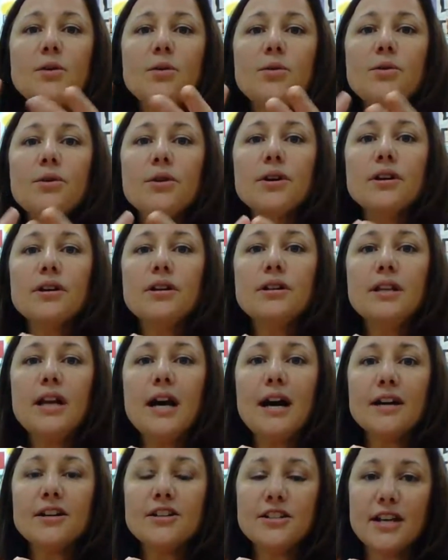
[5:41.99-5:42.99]
or
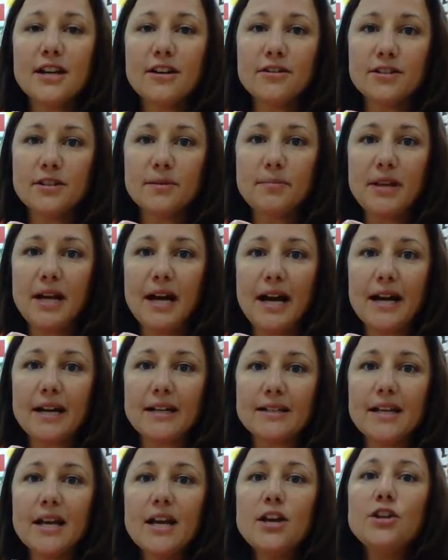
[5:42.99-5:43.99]
Collage Center
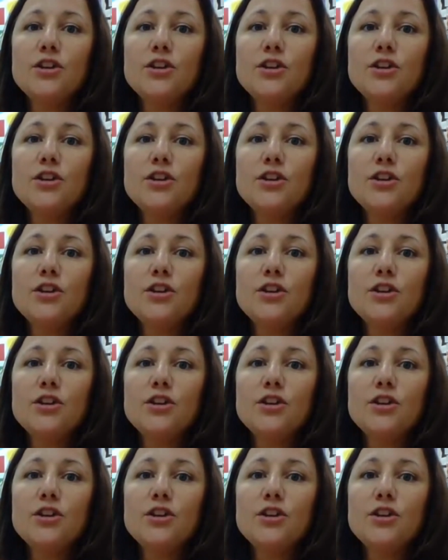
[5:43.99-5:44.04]
supplies.